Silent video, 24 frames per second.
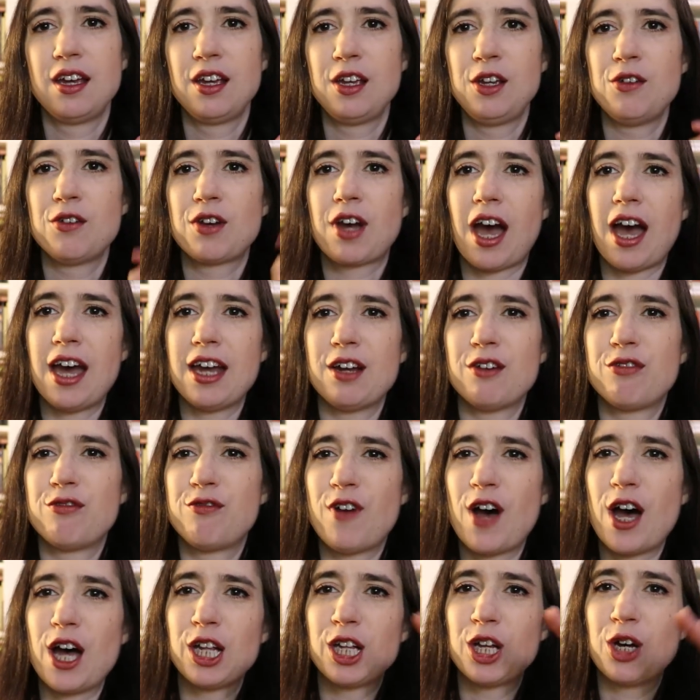you kind of
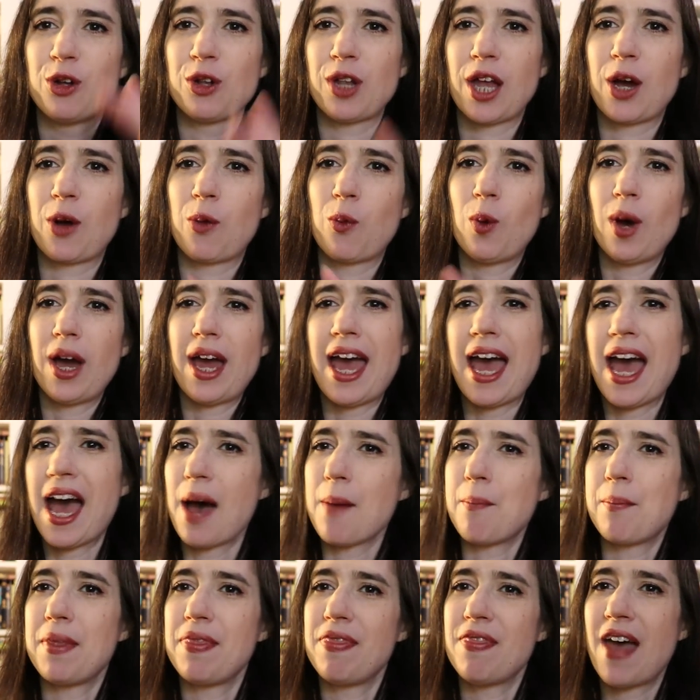follow like what
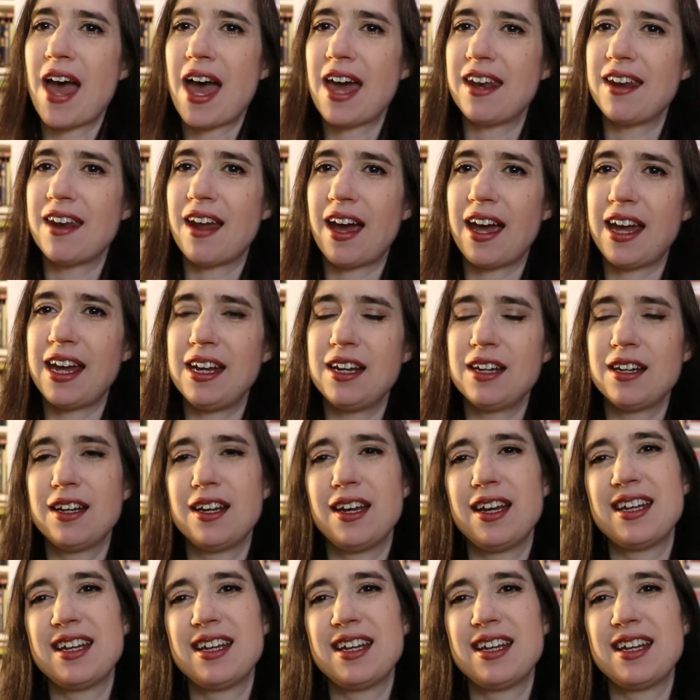happened that night.